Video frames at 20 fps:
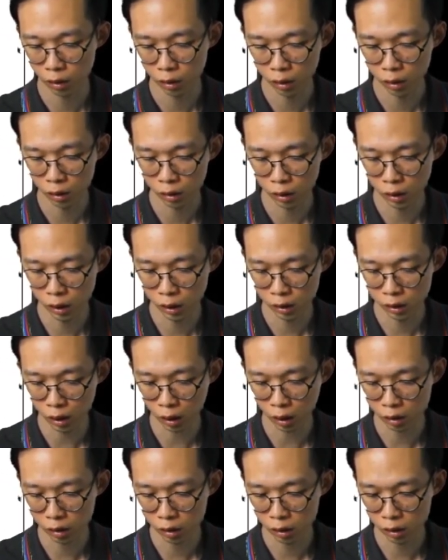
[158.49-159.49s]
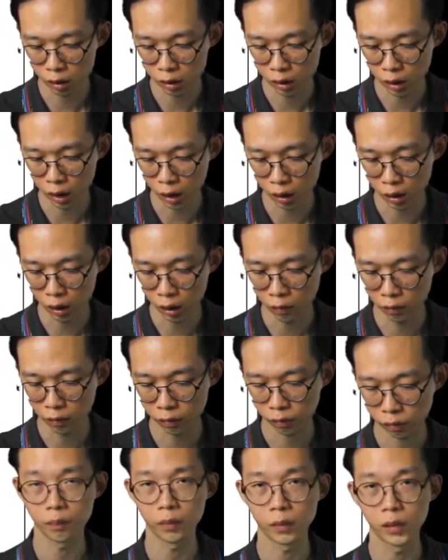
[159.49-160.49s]
this direction is negative.
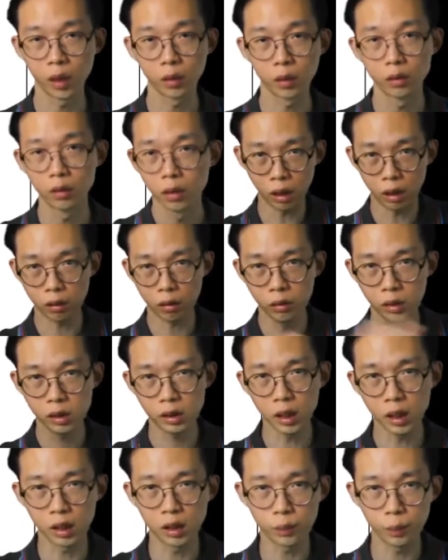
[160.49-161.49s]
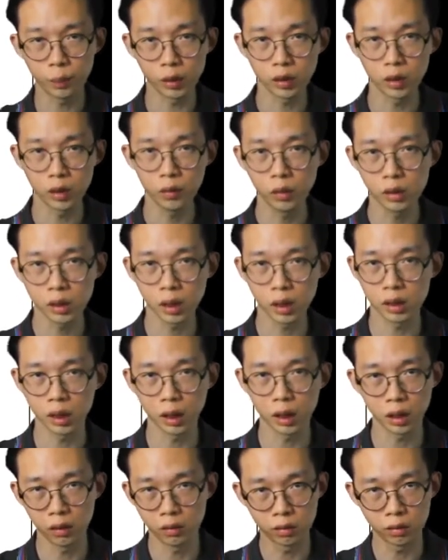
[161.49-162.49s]
Now, which side is positive, which side is
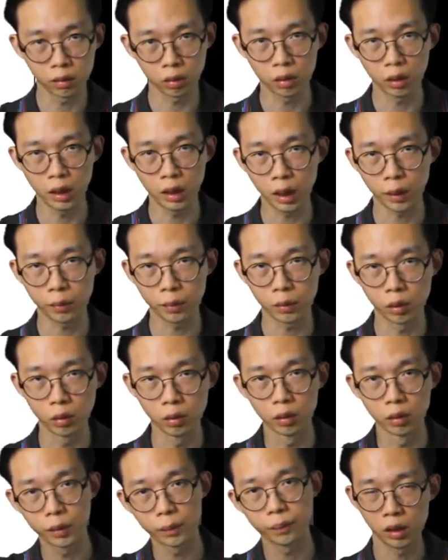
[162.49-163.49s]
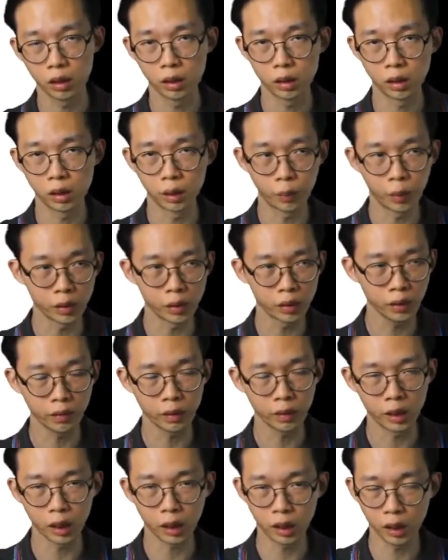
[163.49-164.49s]
negative is totally up to you. The positive
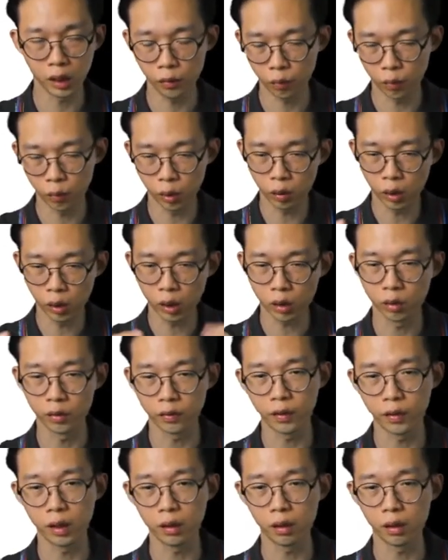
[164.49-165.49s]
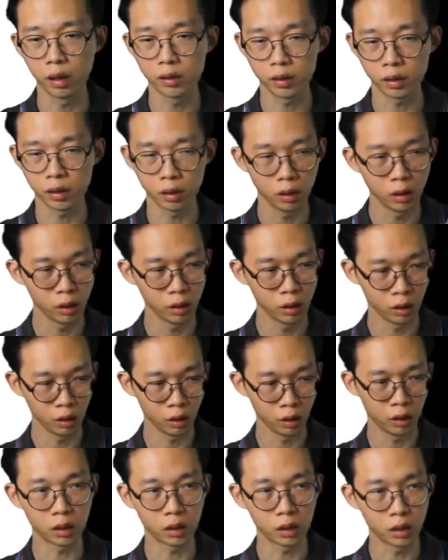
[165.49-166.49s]
and negative, when you get to the final answer,
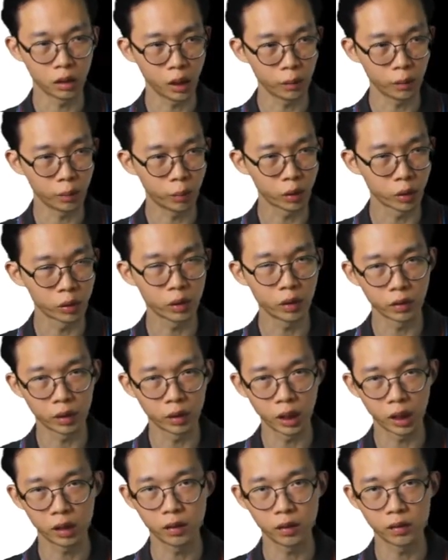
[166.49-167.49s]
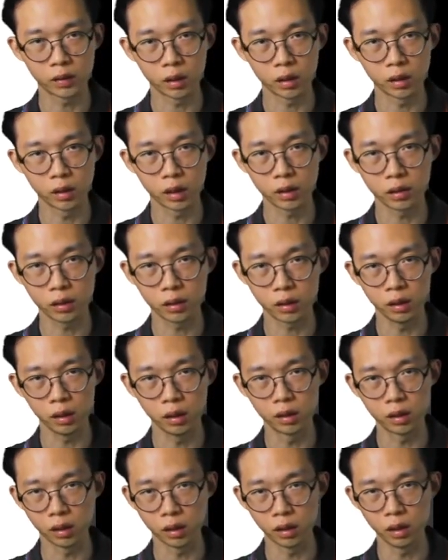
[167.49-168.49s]
that positive or negative sign just
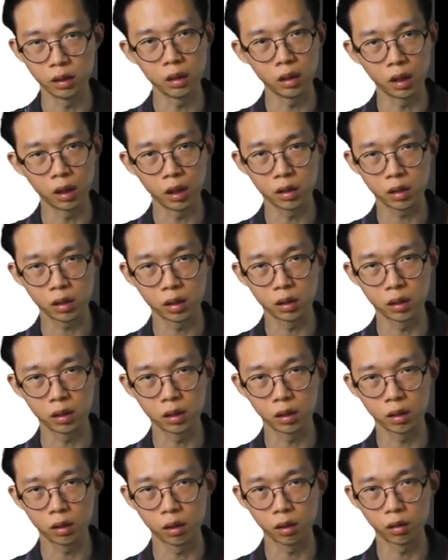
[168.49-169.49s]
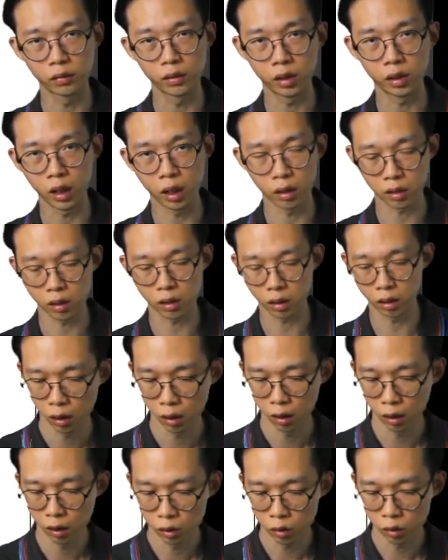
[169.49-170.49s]
is an indication of the direction.
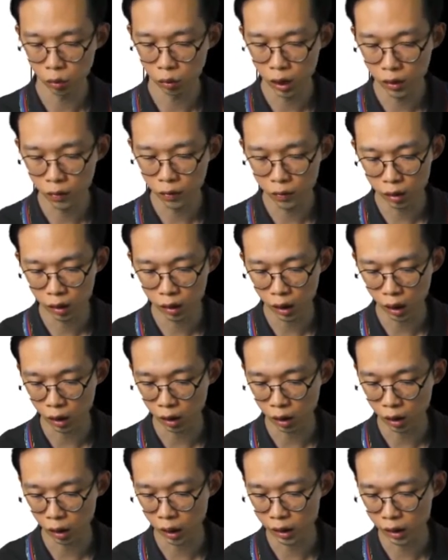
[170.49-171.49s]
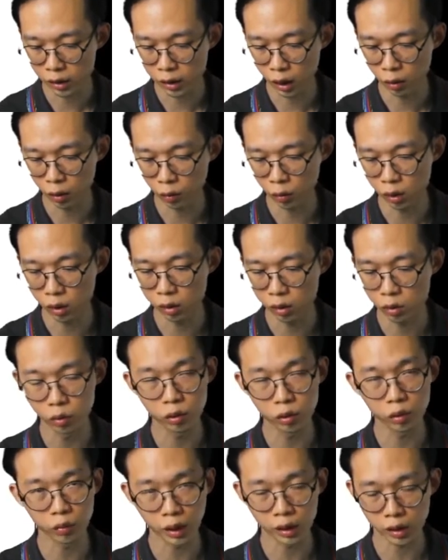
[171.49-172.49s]
So given that, let's say we
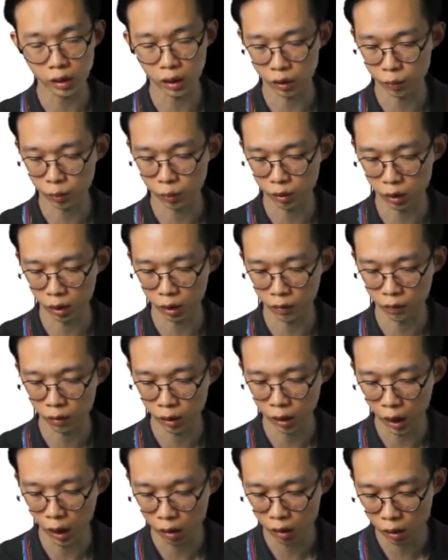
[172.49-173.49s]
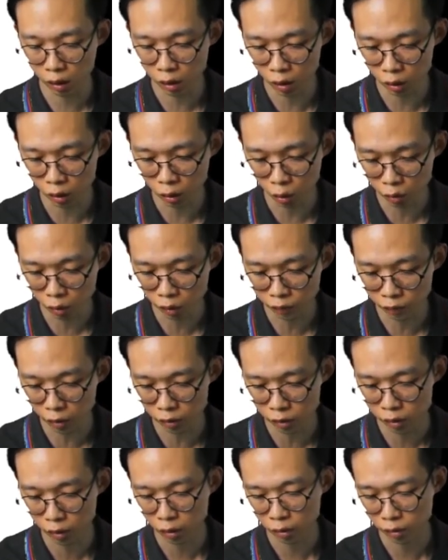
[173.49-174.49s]
choose right side as positive, then the total
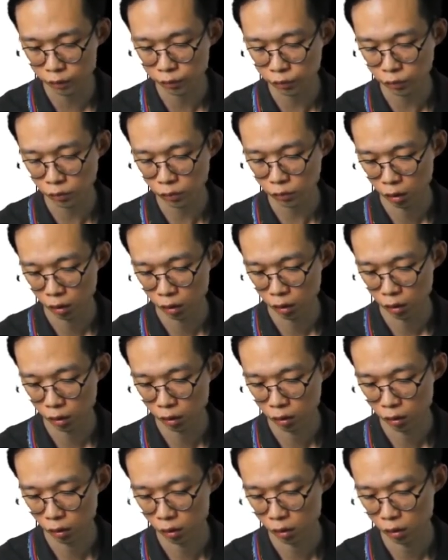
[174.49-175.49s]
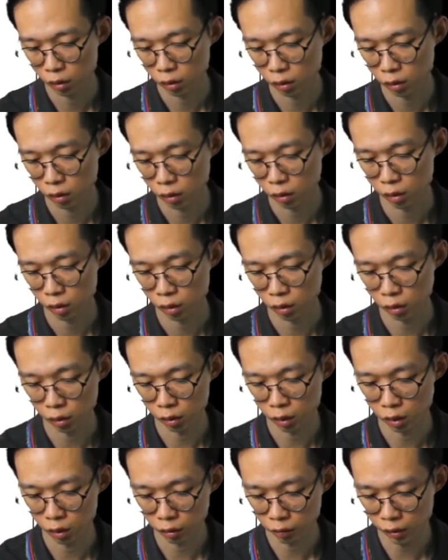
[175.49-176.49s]
force or
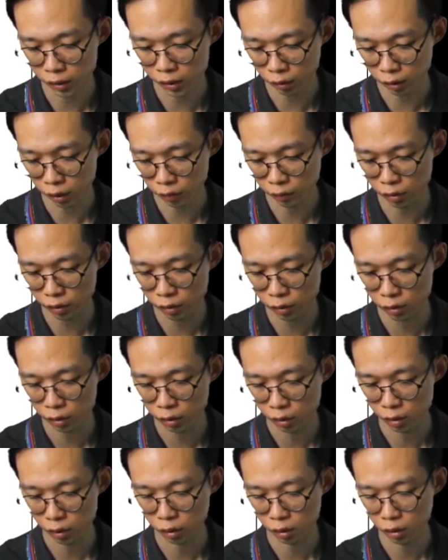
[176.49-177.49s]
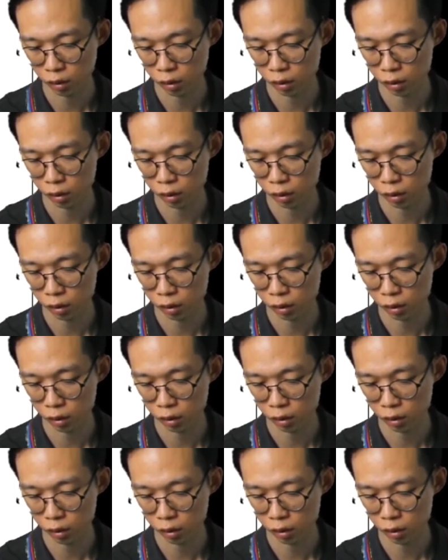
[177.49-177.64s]
the resultant force